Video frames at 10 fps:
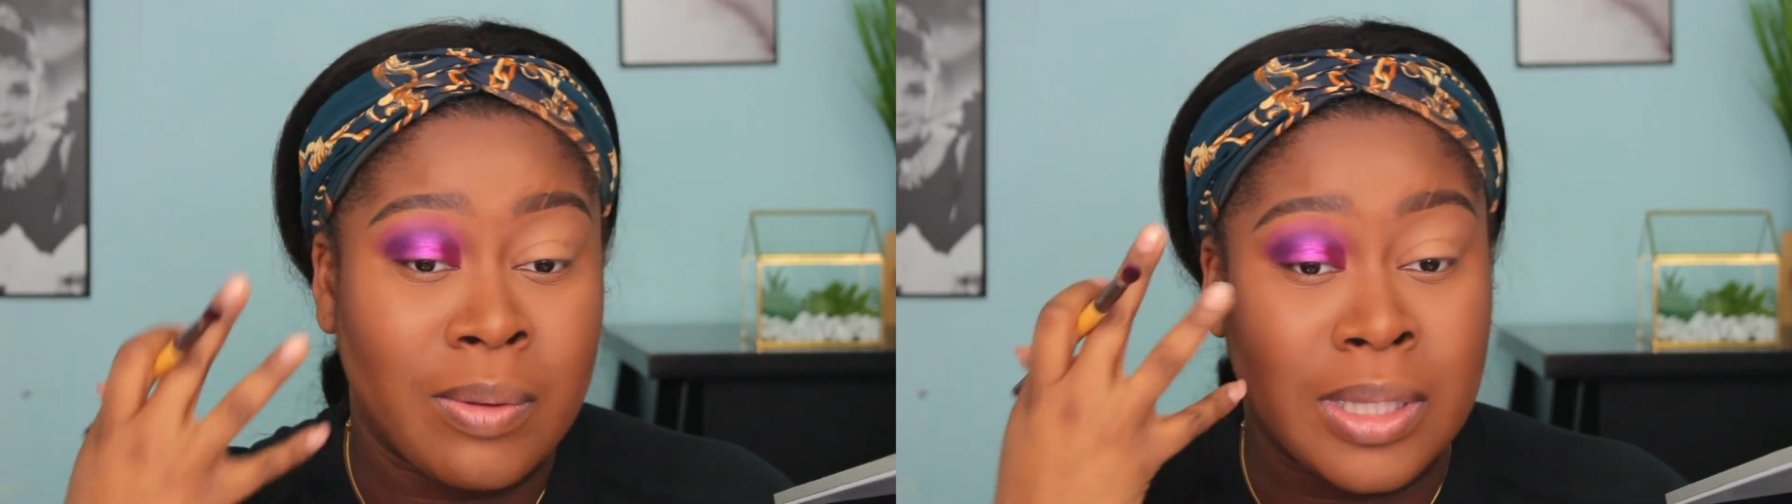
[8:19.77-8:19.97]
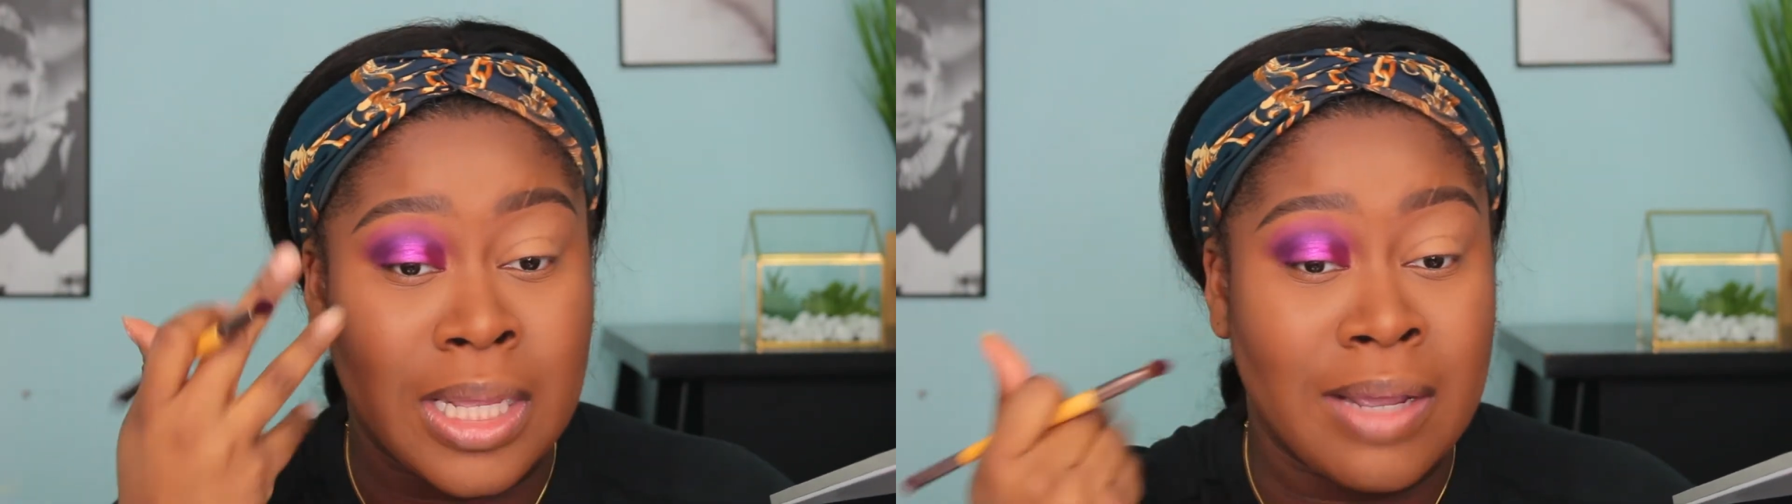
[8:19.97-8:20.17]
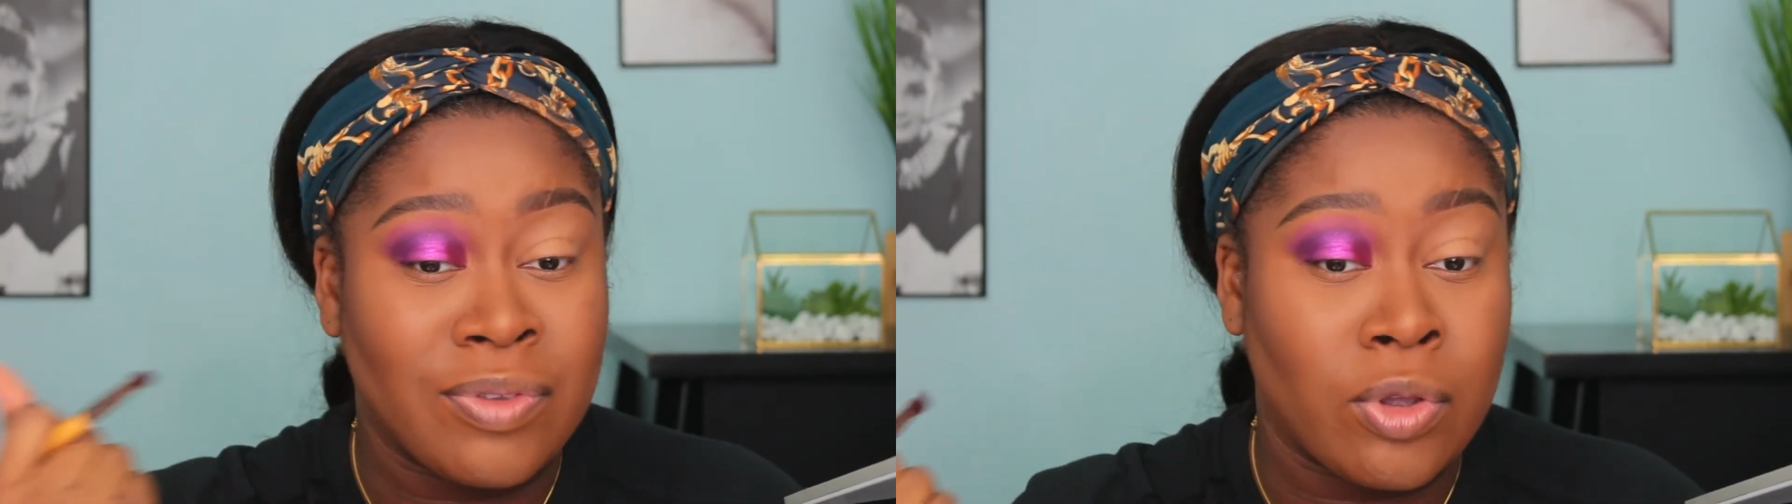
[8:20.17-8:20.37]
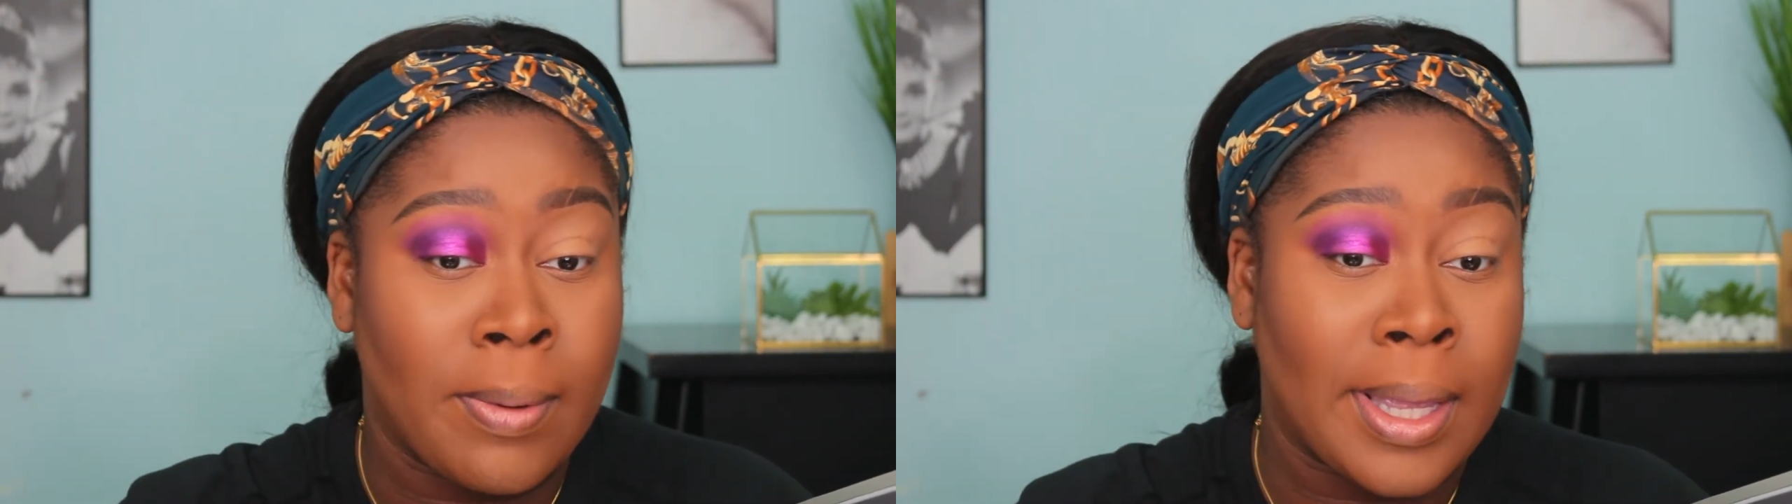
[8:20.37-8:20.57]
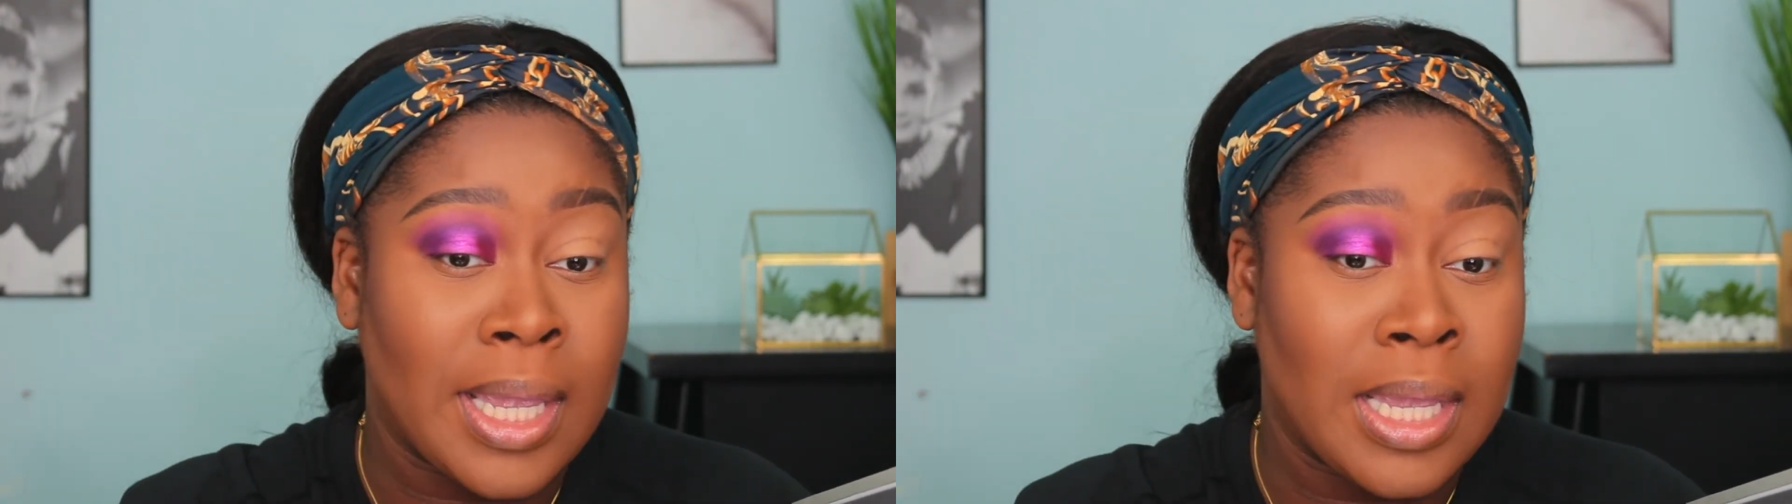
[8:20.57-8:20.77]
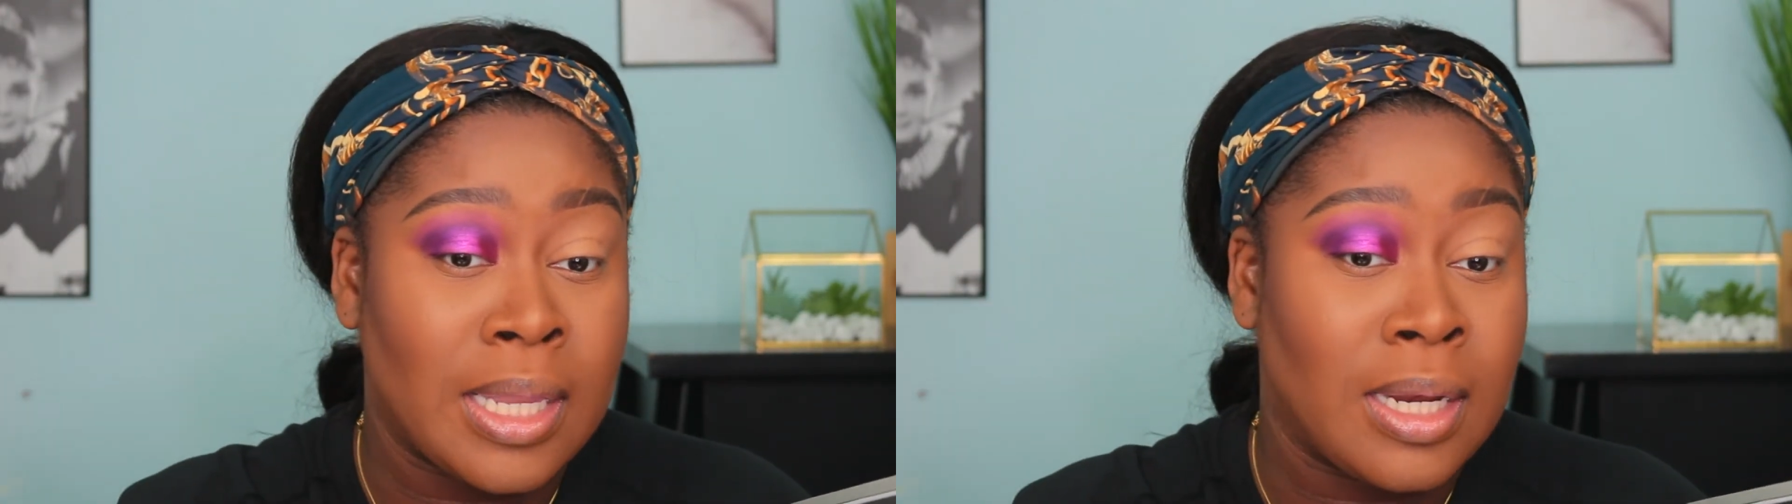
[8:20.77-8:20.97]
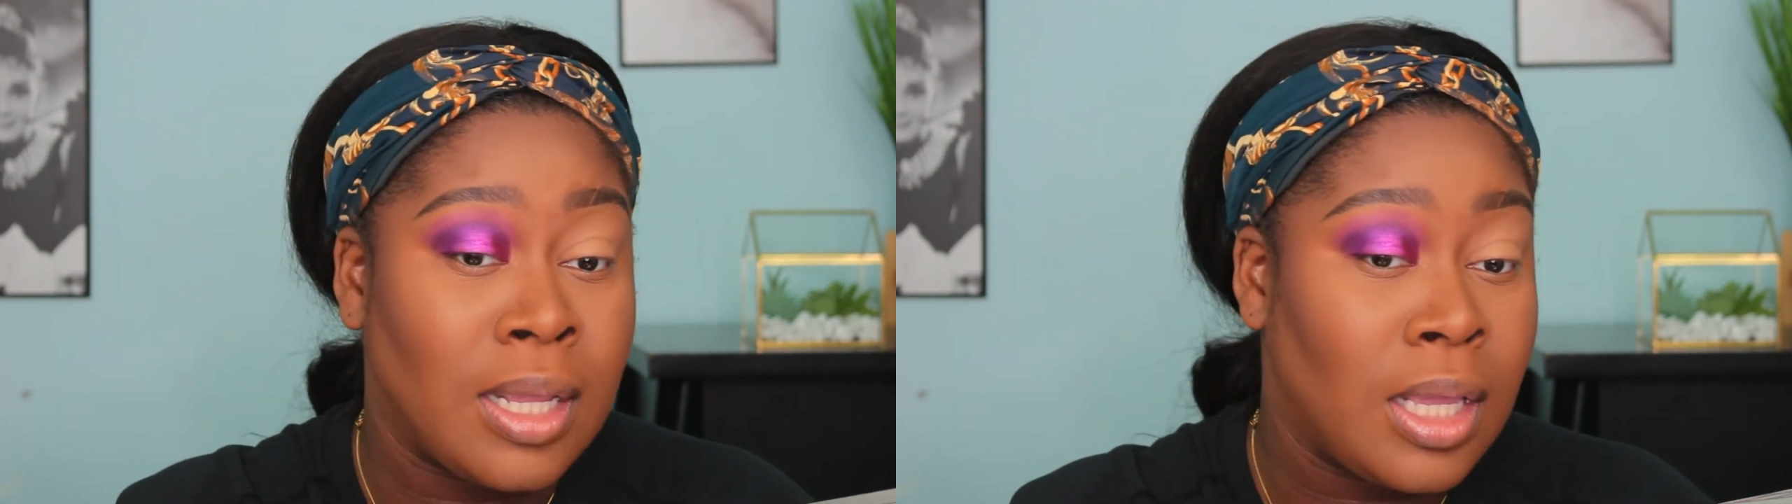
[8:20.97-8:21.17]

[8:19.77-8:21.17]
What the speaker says: would then have to go back in